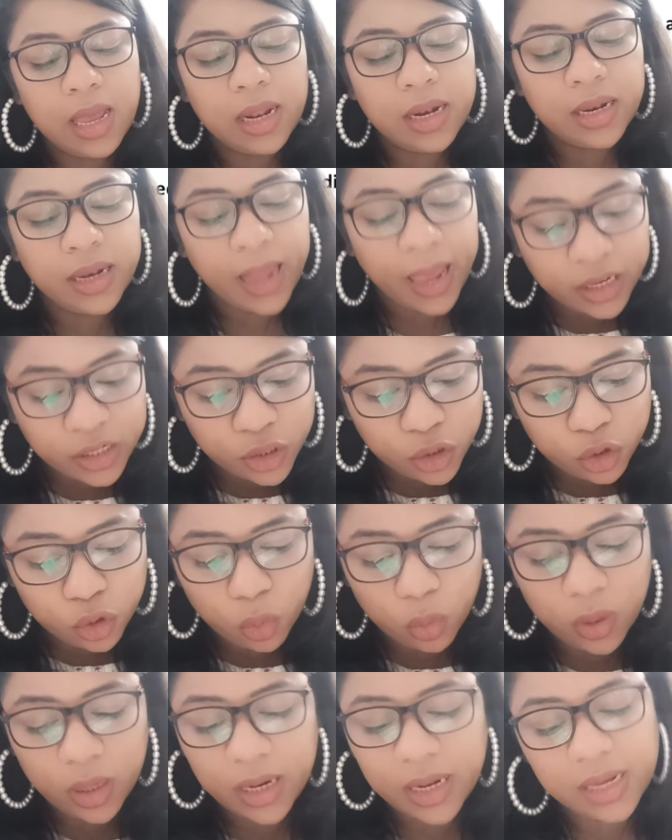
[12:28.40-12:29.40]
Next
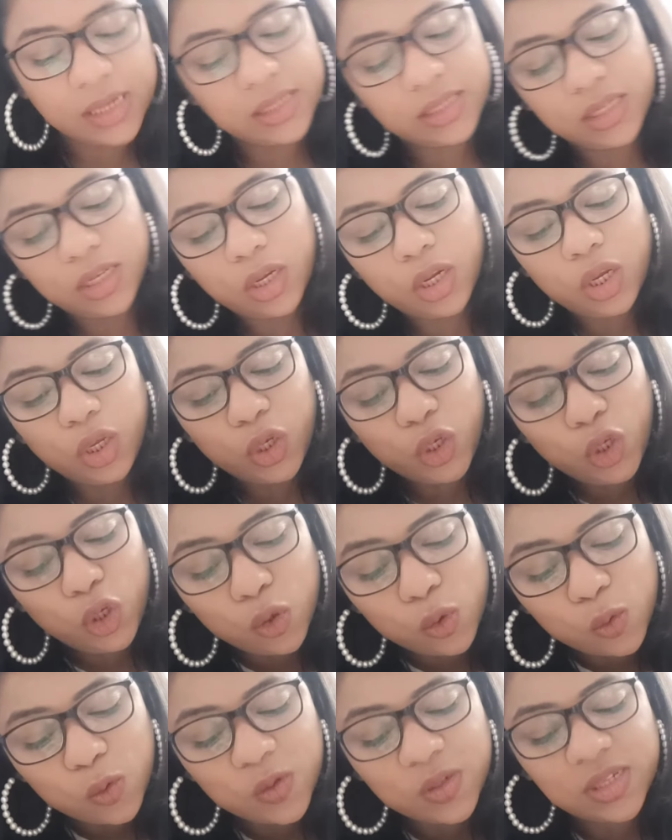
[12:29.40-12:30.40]
rule is
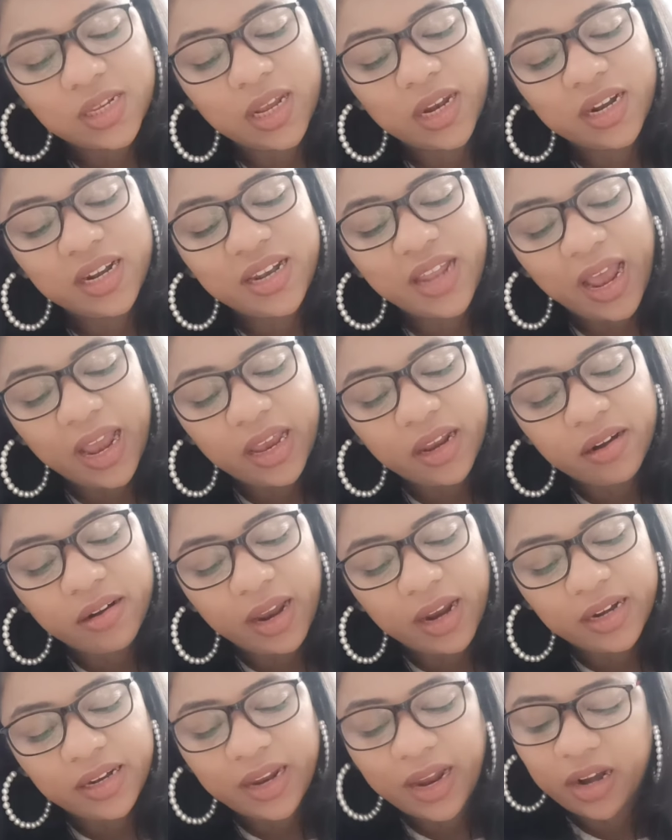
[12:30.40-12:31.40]
use
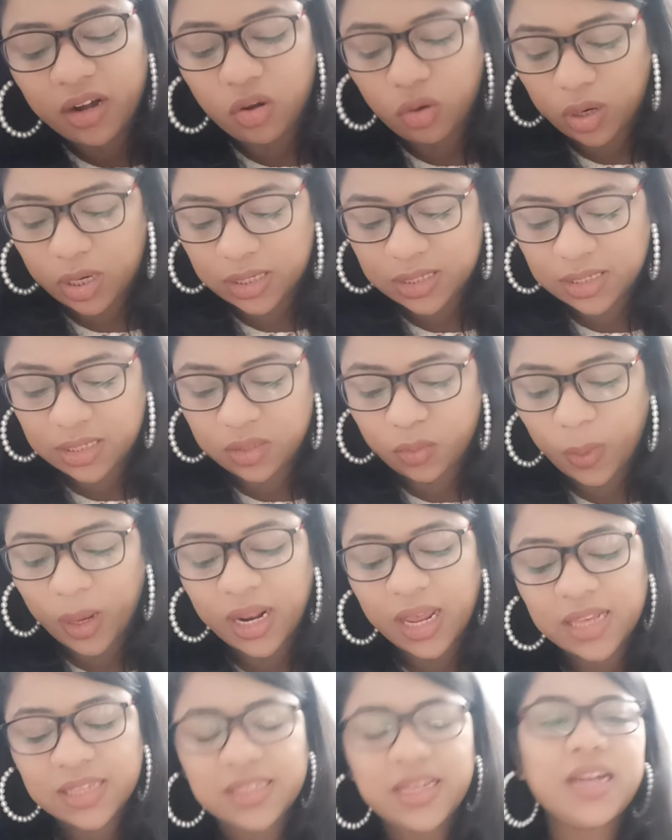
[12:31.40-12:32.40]
direct address.
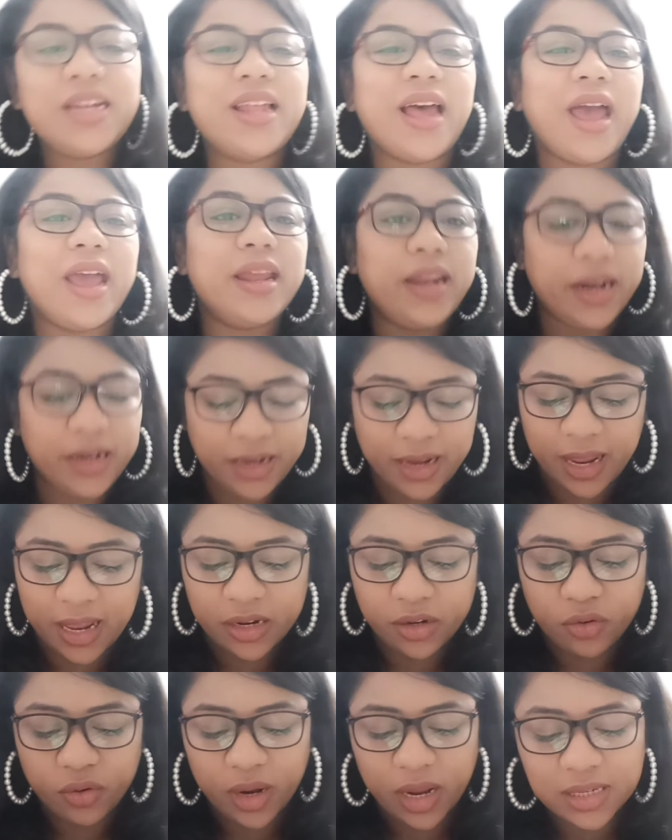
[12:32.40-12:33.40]
When I say direct
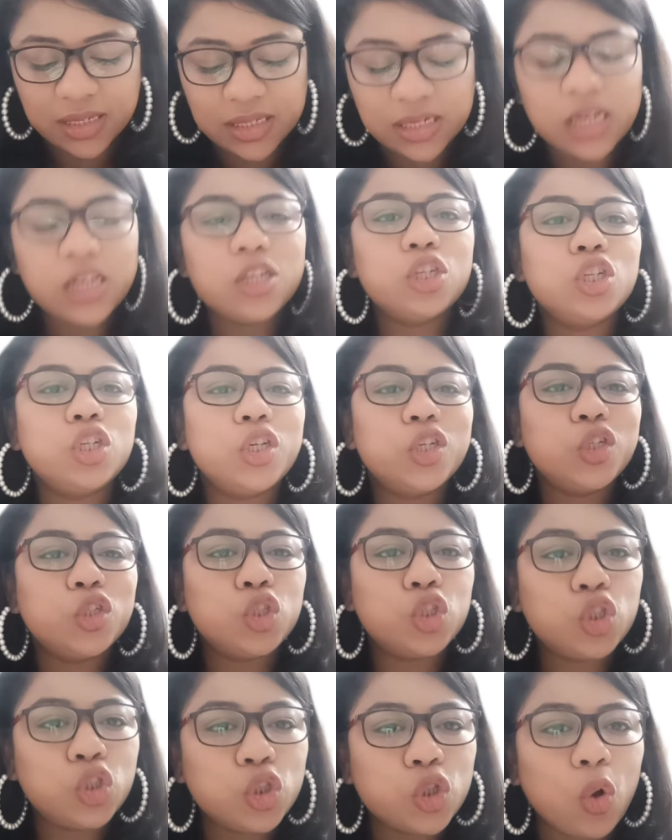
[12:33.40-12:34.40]
address,
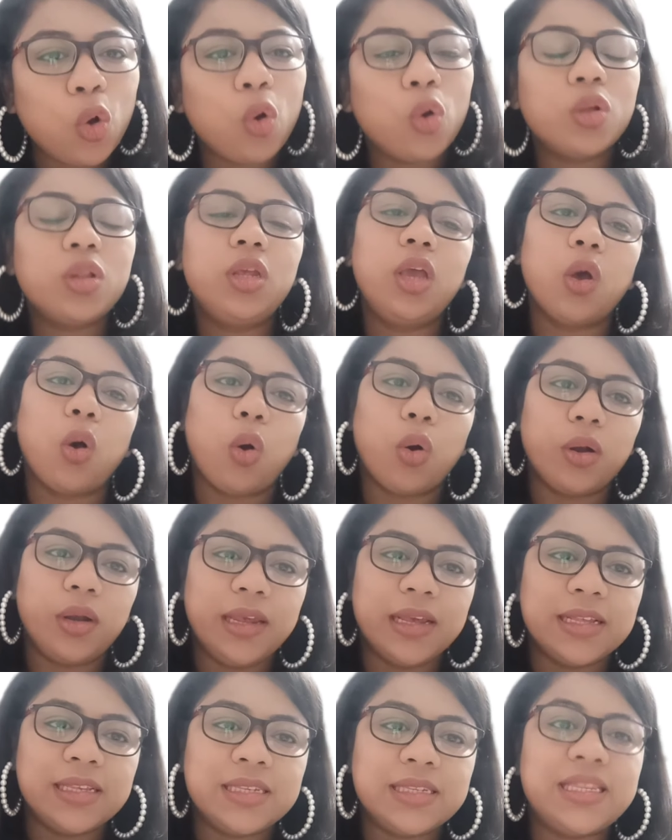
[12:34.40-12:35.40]
show the
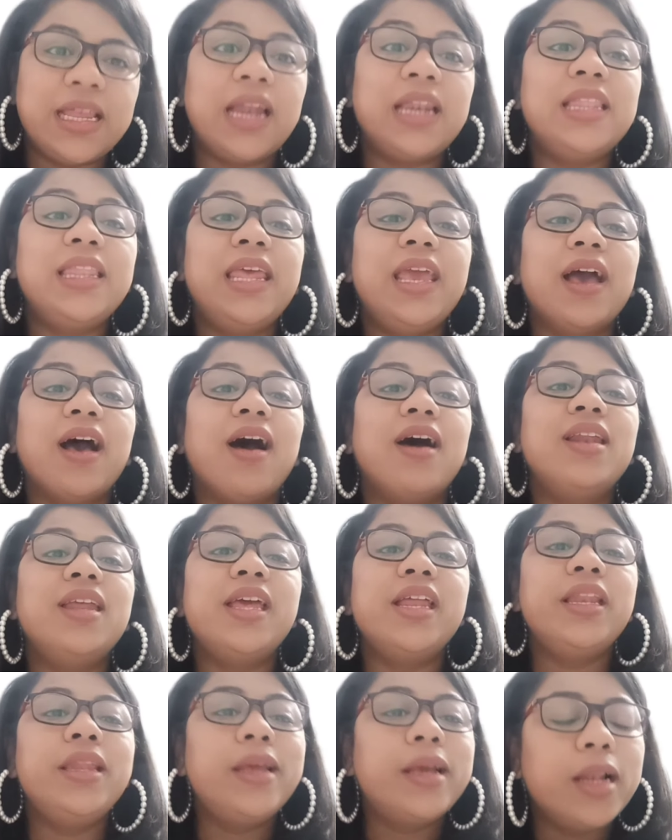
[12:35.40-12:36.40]
audience that they are
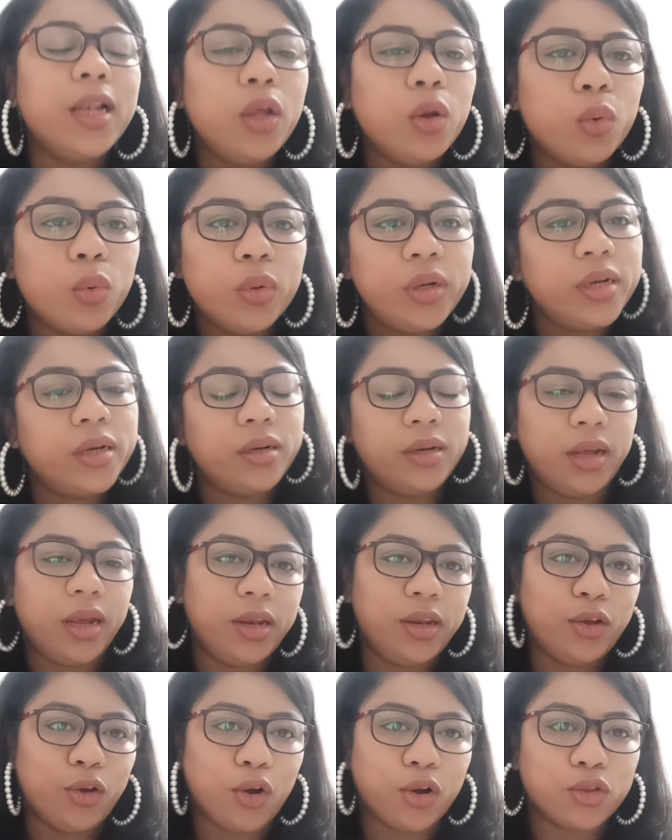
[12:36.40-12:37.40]
included
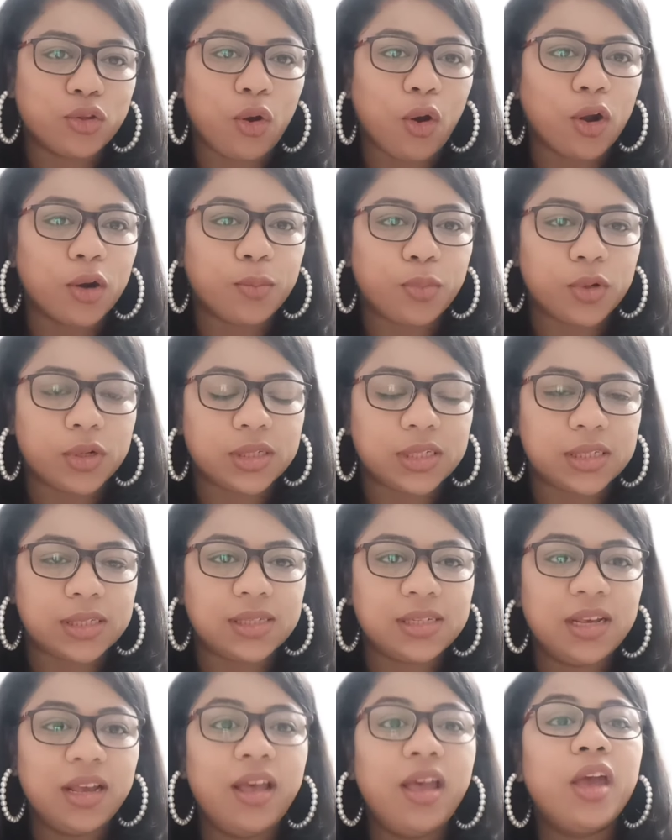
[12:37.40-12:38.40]
in your thought
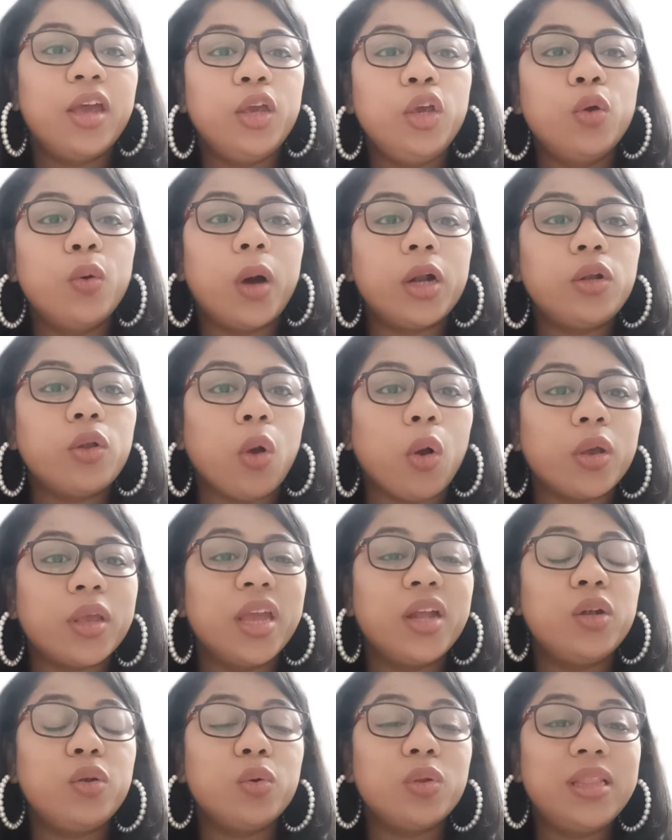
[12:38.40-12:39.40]
process. You are
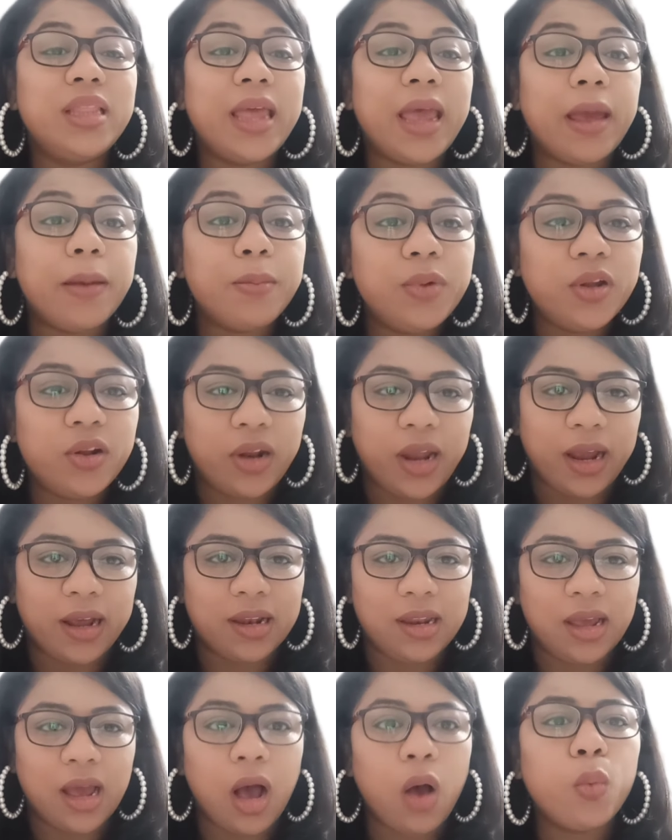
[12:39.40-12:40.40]
talking to them
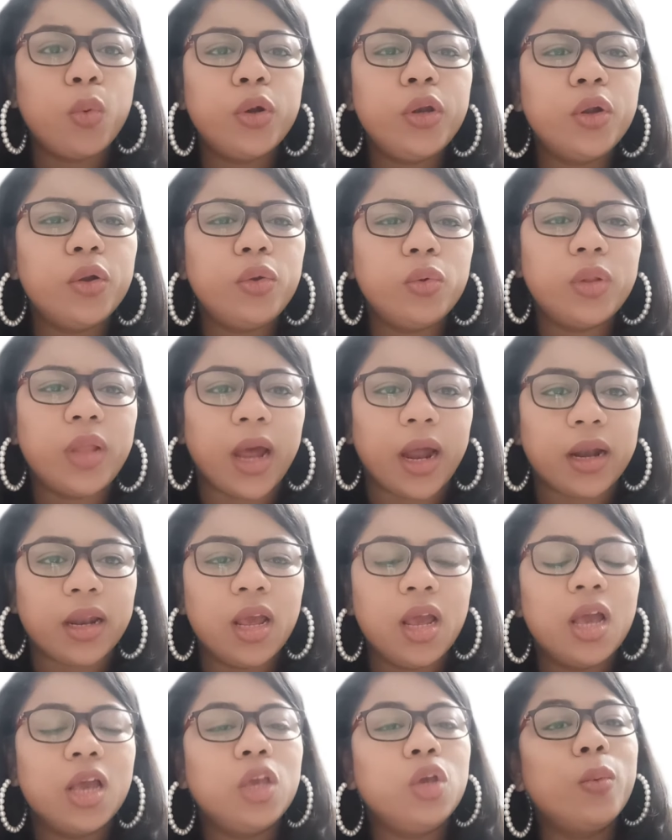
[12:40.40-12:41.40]
directly. How would you do that?
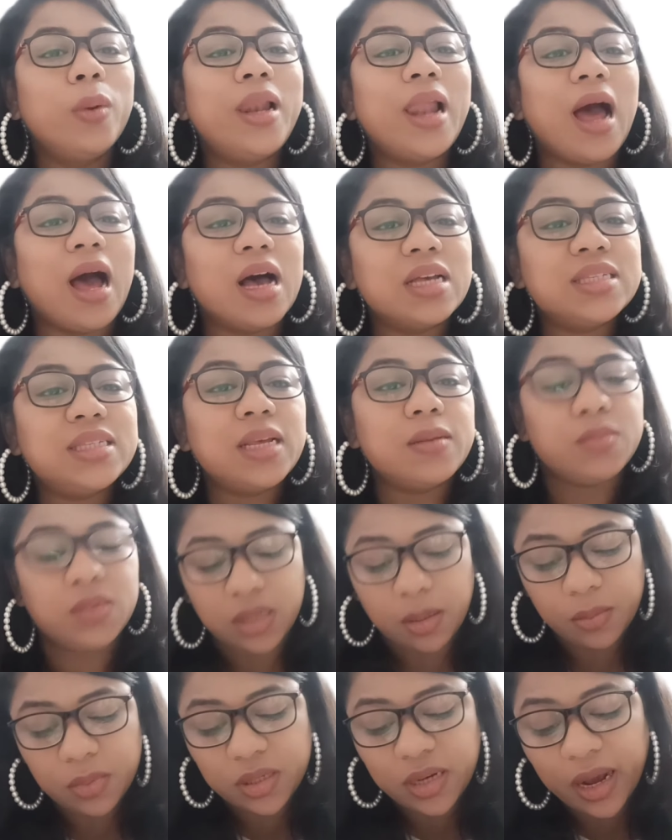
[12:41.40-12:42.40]
You will ask them
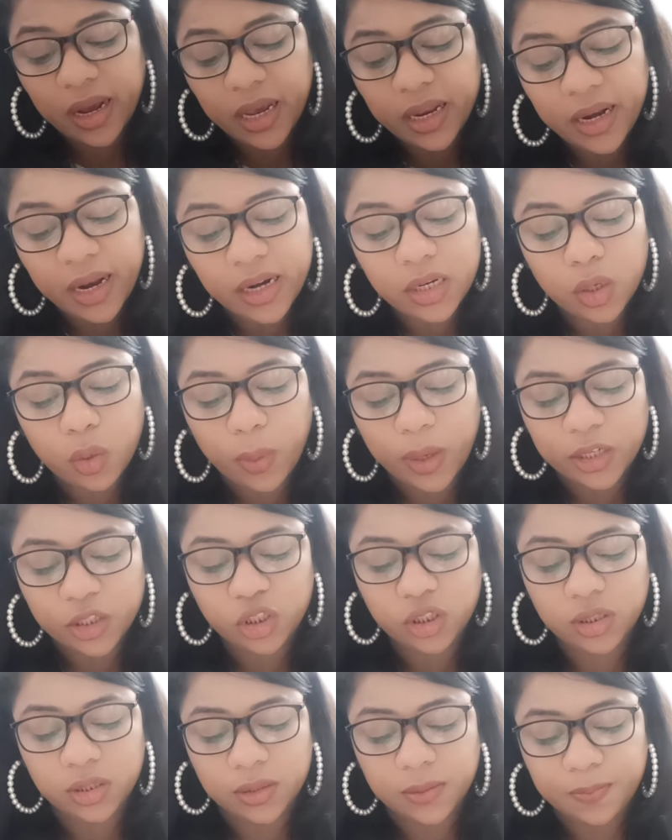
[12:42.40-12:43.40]
some direct
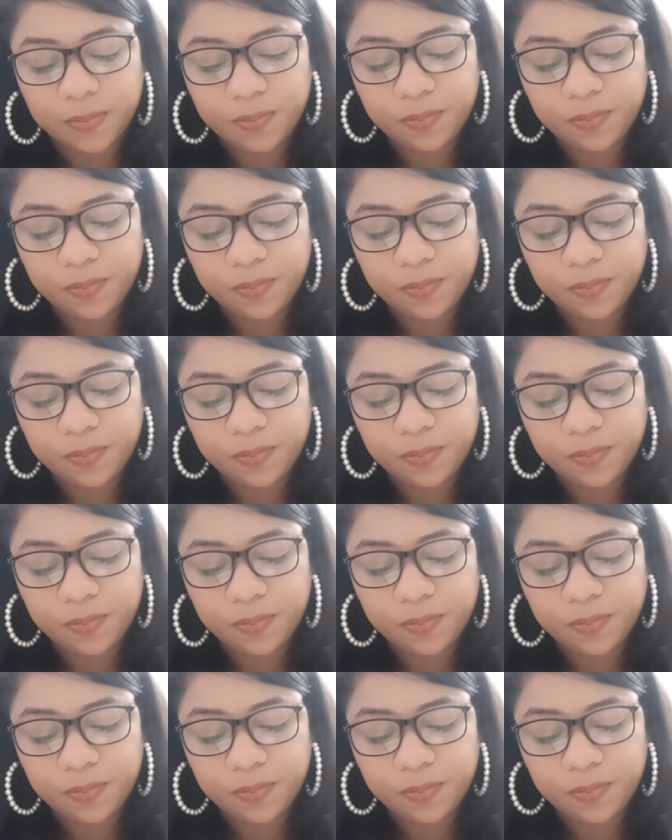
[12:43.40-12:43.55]
question.